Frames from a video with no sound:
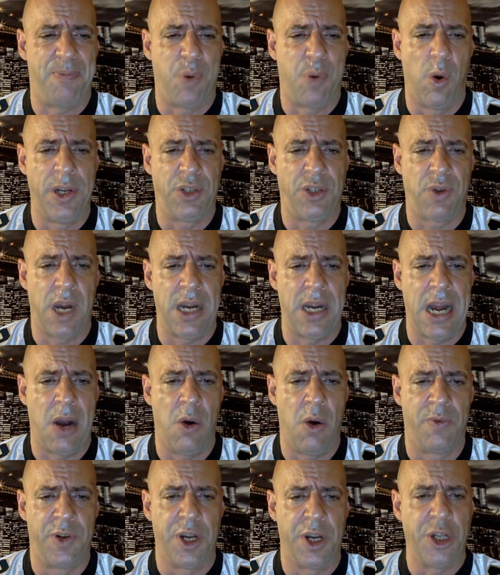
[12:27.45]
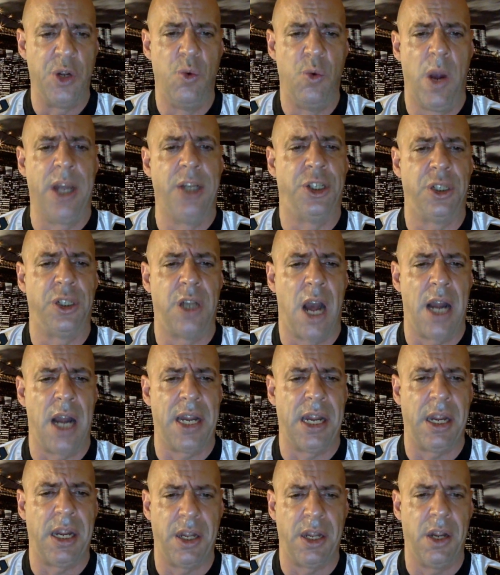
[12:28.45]
points right now over at
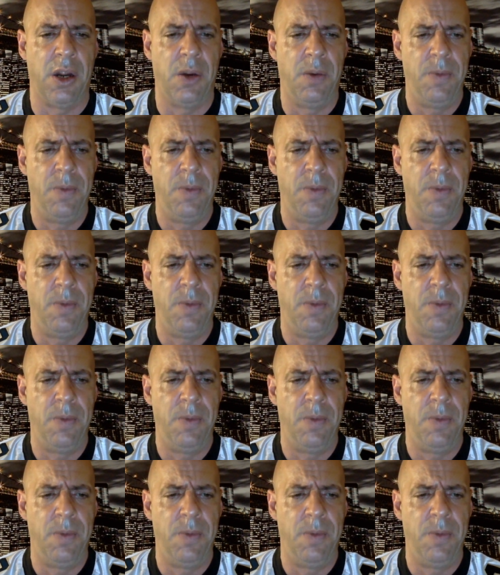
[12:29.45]
Youwager.eu.